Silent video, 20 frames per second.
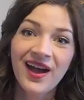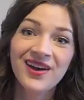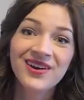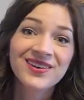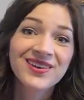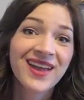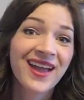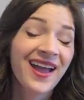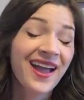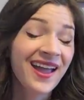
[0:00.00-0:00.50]

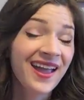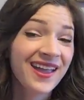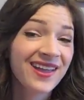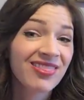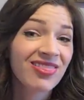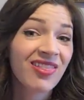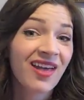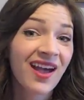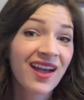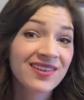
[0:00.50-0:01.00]
Okay,
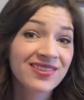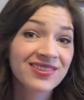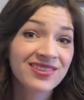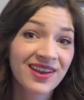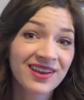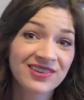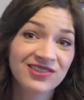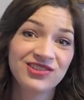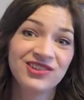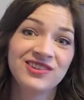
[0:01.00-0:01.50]
last
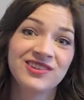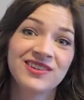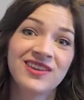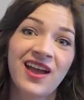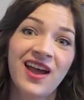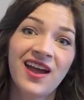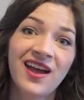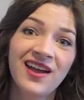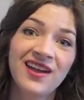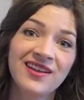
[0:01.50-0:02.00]
section
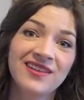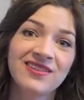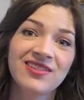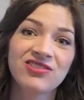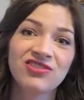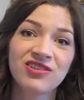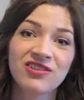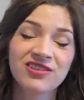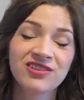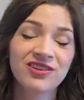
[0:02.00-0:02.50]

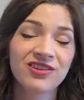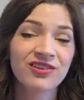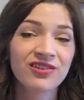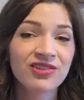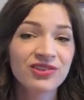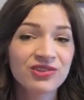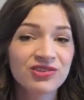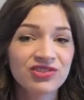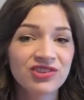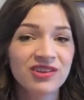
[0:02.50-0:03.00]
guys, just
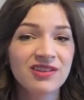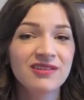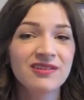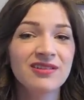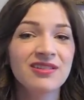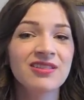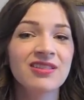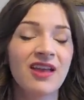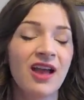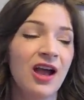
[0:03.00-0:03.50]

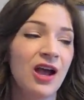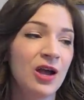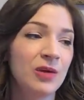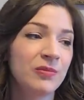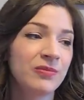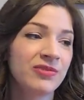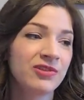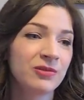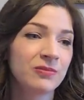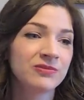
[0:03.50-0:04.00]
conclusions,
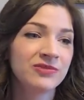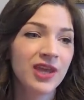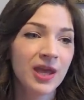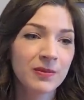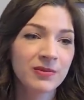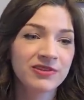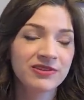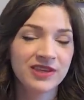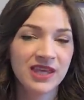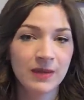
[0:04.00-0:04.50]
some
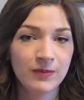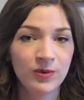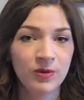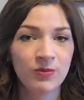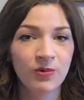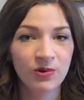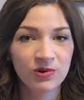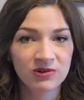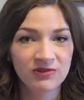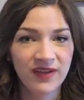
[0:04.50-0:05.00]
tips to keep you
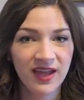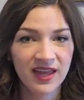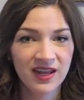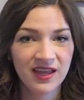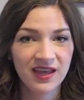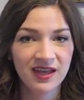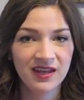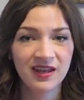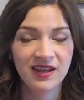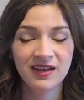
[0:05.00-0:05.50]

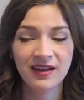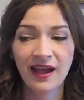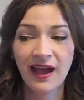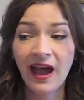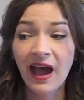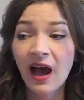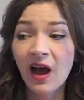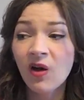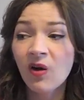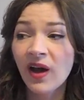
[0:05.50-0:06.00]
motivated and
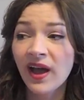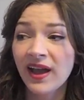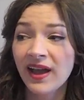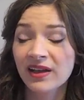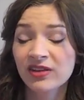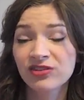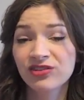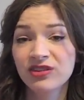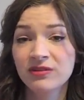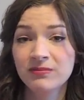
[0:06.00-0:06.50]
how I
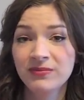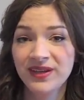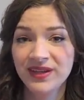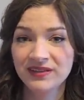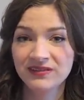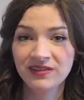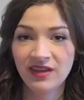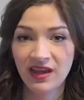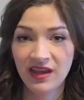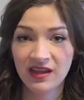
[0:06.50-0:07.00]
actually
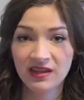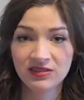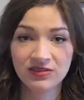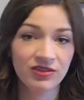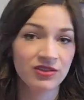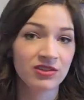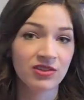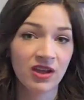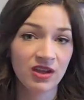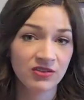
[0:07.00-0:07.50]
maintain
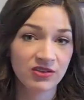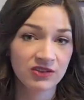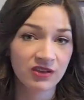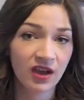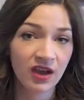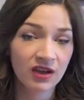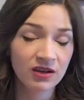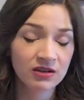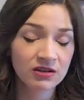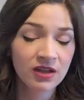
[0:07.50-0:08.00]
this
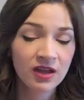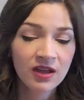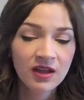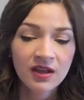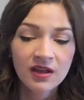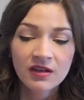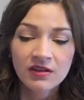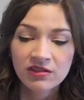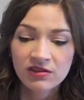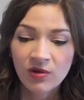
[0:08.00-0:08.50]
lifestyle.
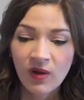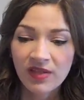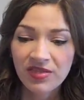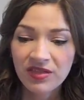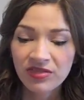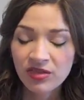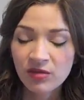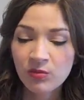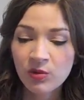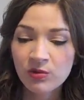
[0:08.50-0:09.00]
So I
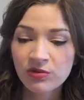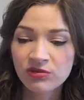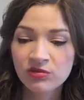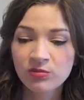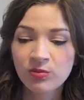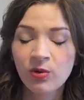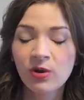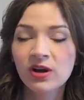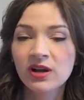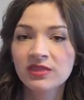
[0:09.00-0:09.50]
think the most
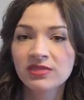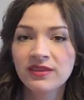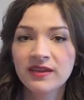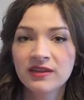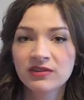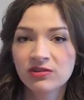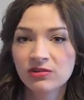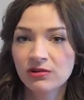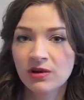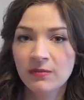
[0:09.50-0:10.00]
important
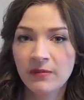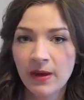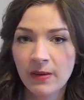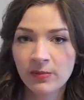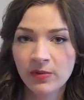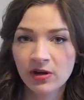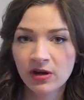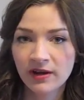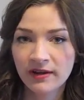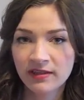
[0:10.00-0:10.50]
thing to
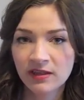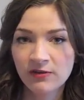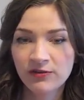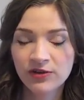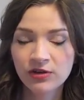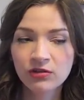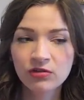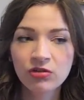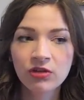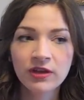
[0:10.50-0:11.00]
remember is
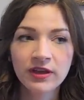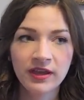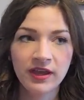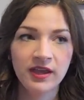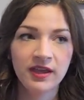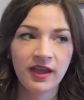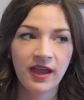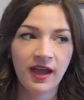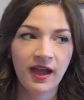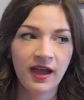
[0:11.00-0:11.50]
if you're
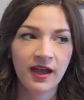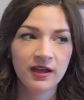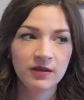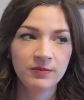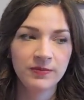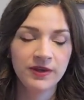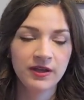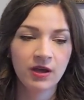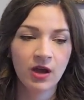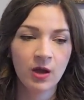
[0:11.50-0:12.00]
looking
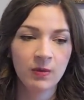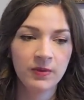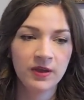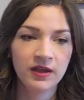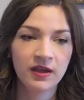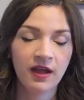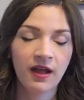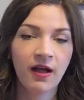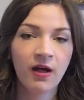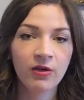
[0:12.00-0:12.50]
at
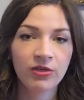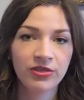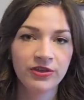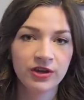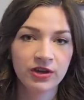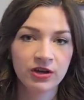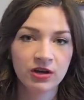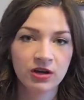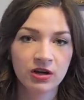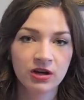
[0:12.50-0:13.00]
becoming a
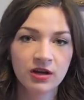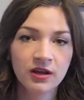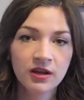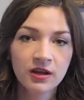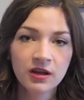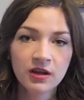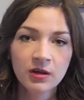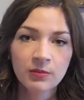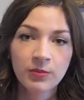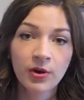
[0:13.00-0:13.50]
healthier
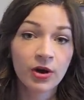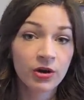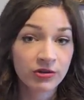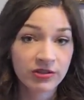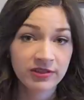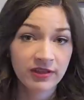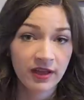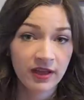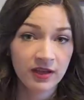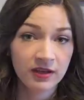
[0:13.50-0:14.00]

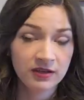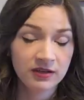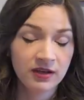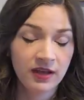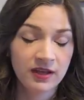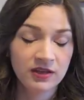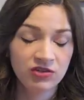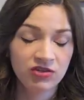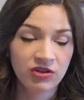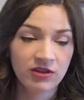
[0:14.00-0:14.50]
person
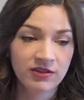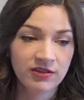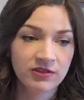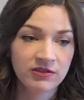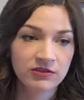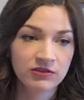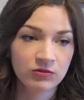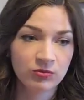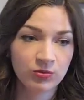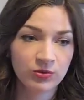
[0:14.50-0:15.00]
and
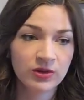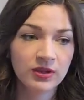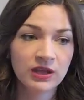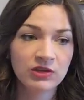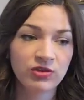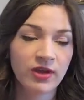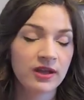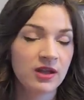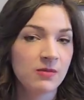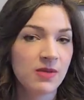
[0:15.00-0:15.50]
just
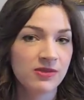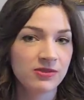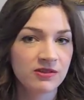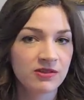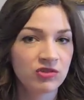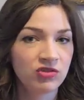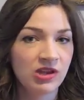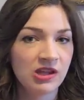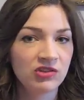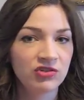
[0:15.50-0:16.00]
really trying to make
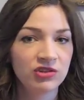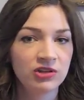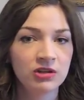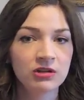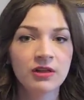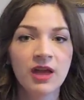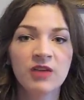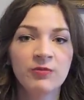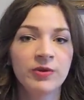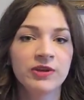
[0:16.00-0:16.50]
this change in
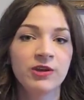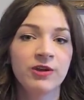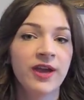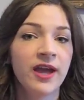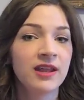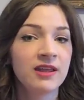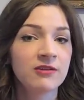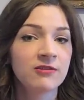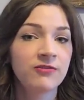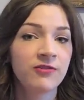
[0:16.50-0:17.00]
your life, but you're
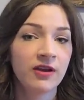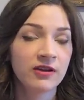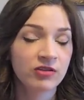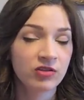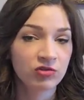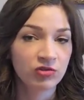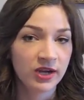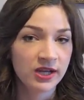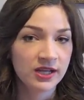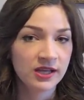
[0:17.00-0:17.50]
getting
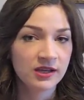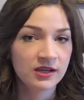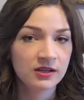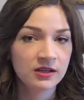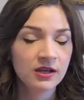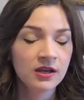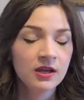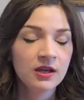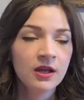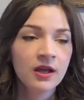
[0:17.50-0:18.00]

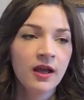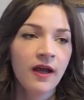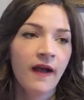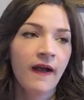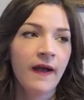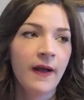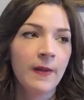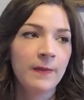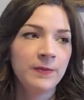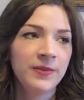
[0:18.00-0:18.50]
frustrated
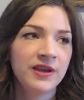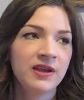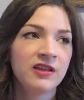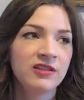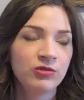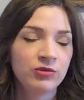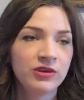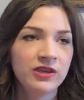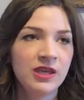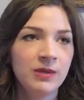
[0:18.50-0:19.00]

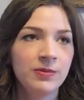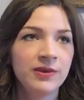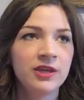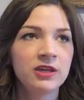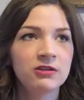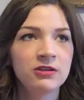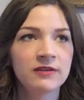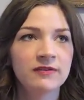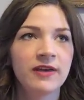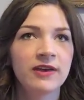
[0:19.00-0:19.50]
because you keep
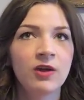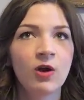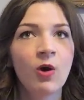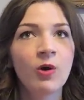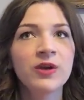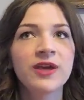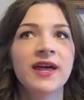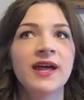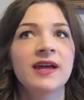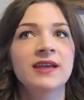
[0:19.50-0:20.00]
hearing like,
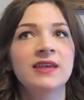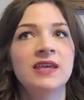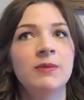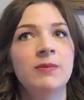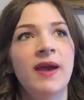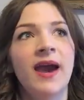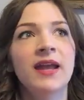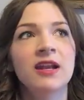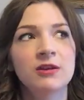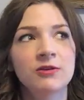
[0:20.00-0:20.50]
oh, you gotta
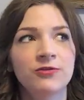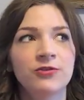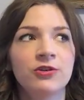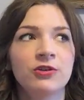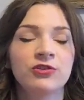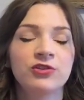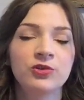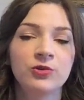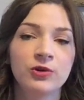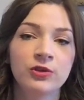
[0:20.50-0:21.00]
keep at it
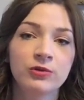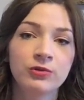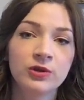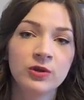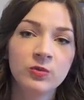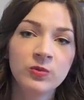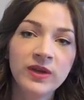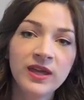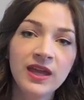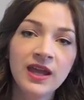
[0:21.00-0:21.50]
for 2 or
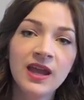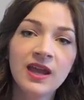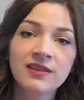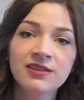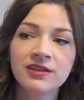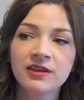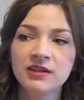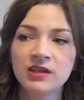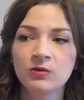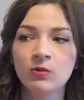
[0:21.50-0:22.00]
3
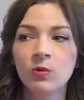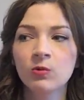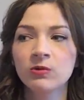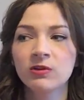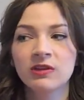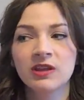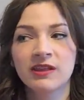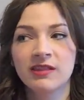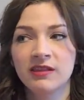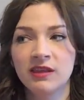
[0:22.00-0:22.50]
weeks and you won't
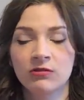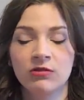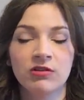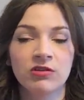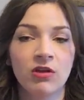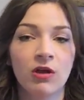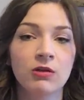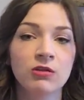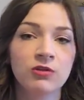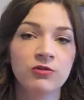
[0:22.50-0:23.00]
really see
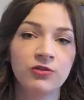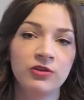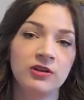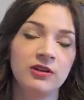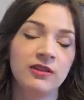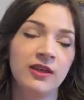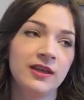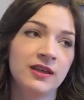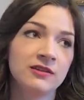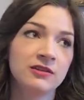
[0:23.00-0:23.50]
results for
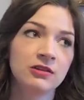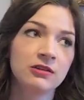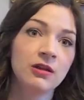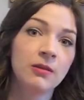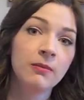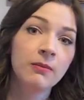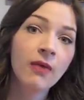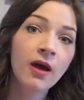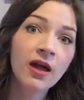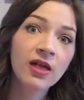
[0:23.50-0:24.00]
like until
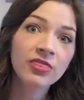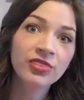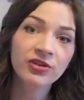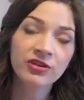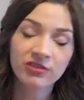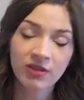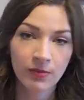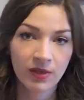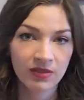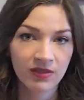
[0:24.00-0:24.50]
a month
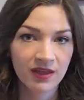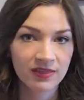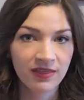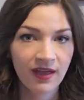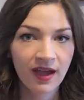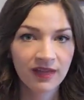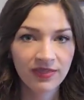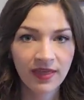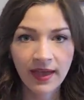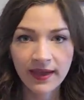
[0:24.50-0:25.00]
or something like
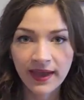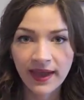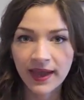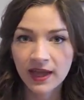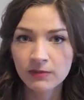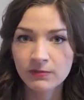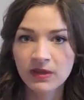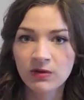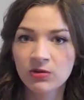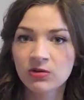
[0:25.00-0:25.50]
that. That
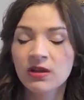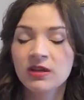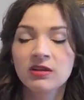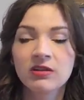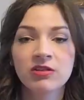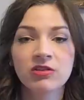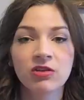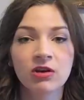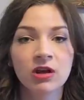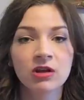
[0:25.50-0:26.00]
can be really
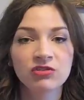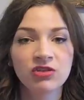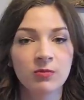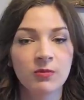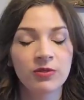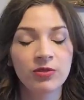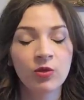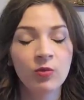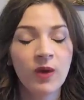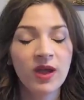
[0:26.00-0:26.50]

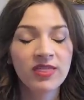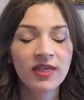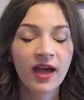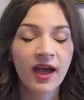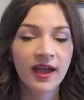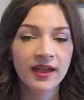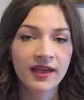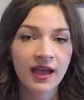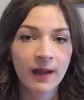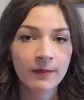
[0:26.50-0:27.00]
discouraging. But the way
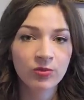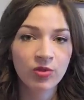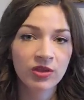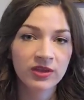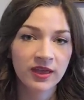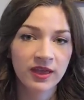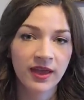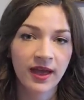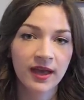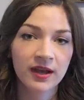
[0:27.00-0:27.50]
that I kept
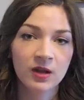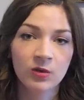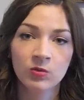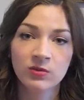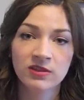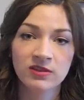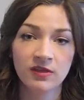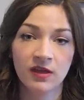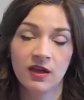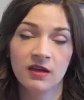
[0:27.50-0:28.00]
looking at it
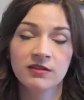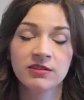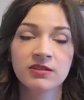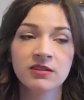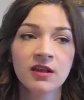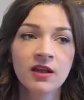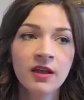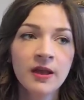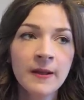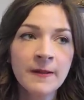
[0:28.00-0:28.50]
was
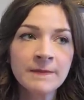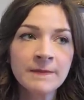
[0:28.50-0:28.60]
this.